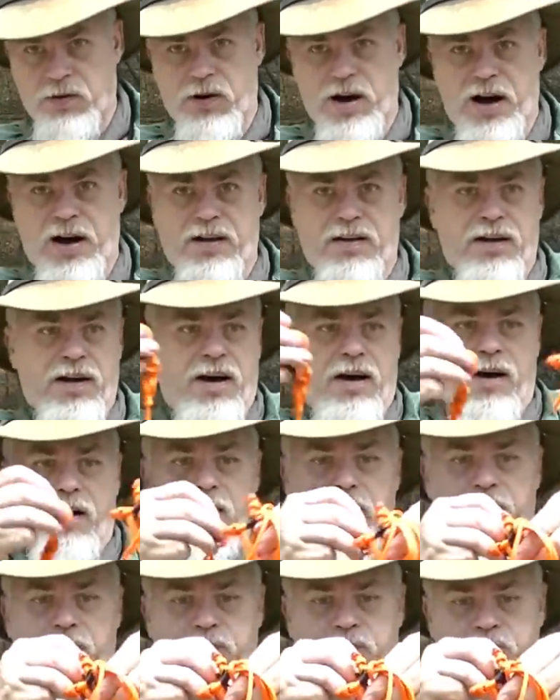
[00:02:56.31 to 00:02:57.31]
right
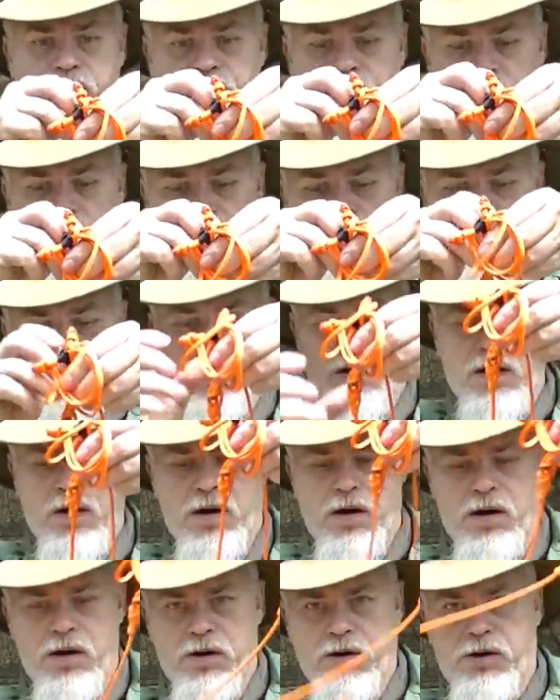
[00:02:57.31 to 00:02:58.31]
there
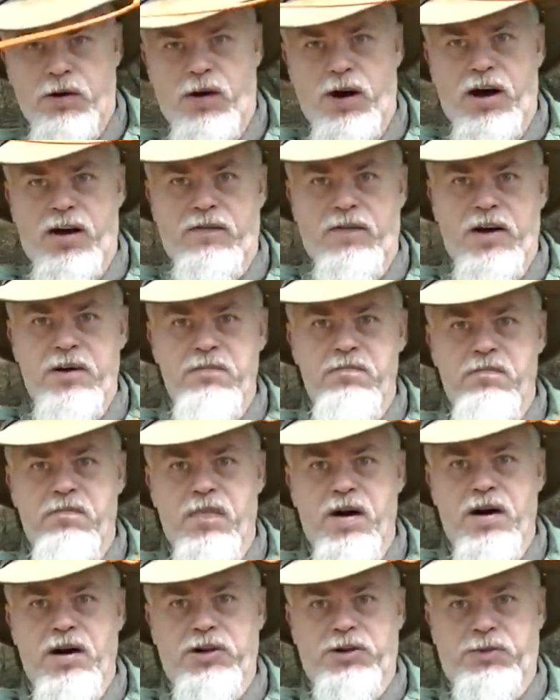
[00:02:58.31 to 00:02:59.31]
to have a
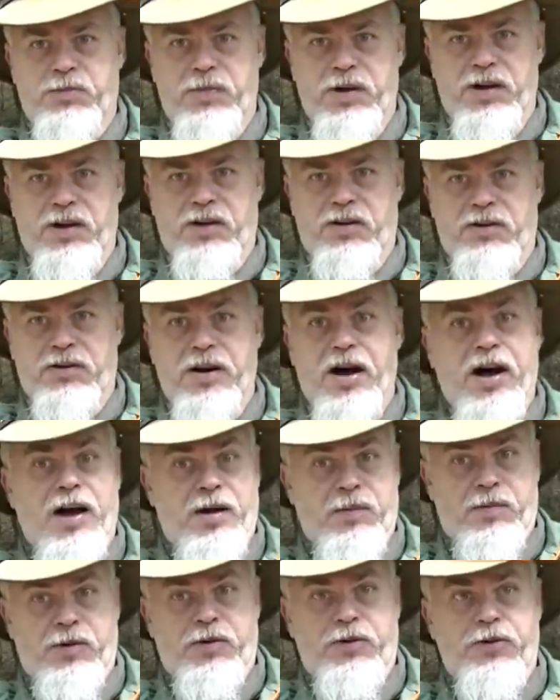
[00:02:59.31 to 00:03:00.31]
much bigger
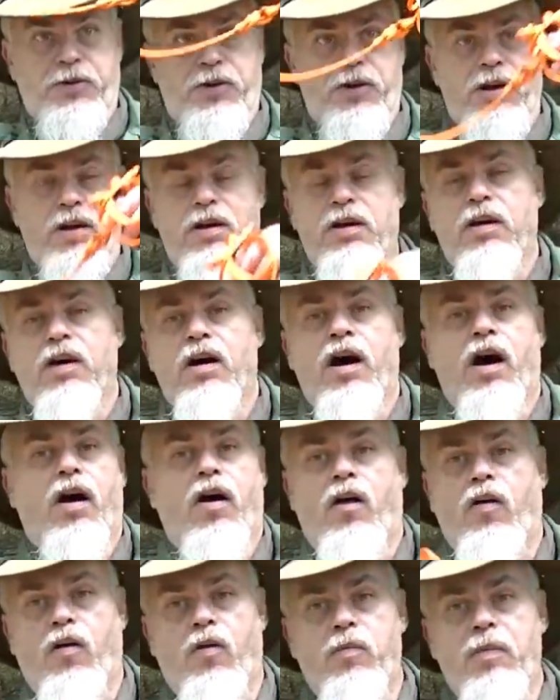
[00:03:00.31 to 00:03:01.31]
diameter tree,
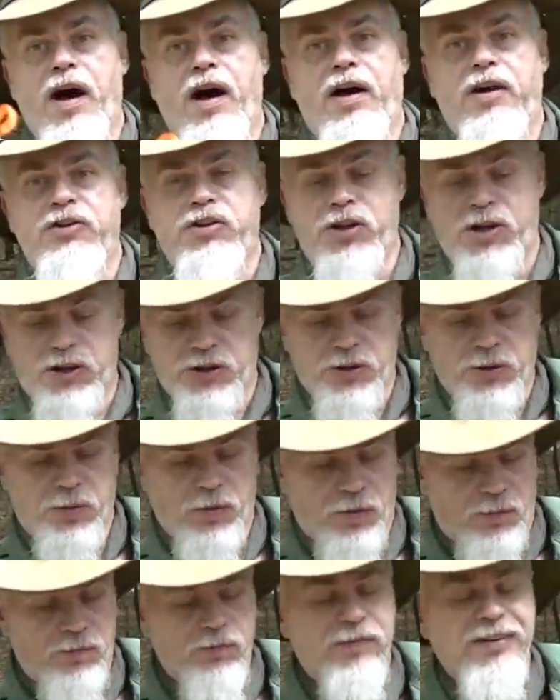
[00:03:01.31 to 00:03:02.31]
all by
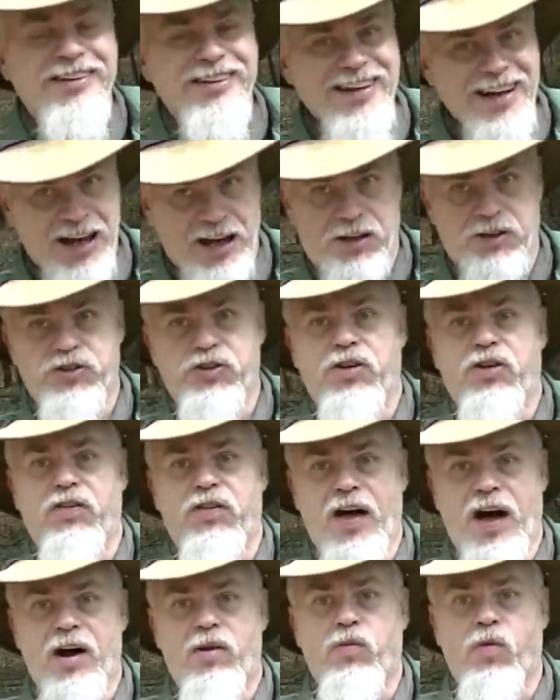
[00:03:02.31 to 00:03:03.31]
adjustable. Yes,
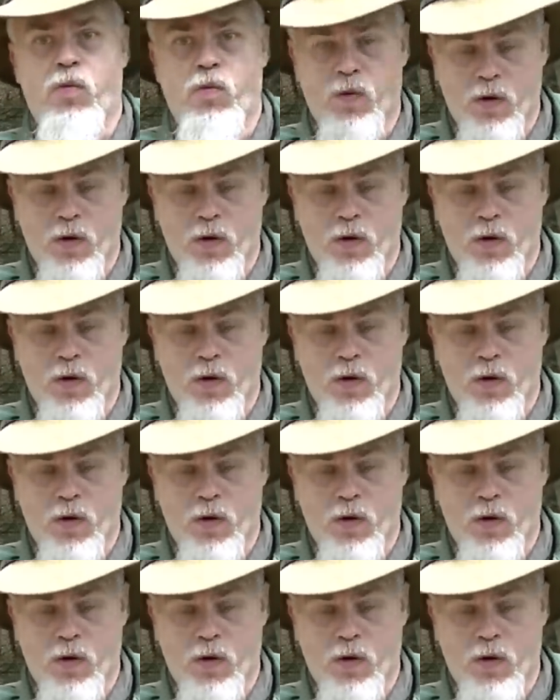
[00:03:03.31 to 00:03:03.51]
that will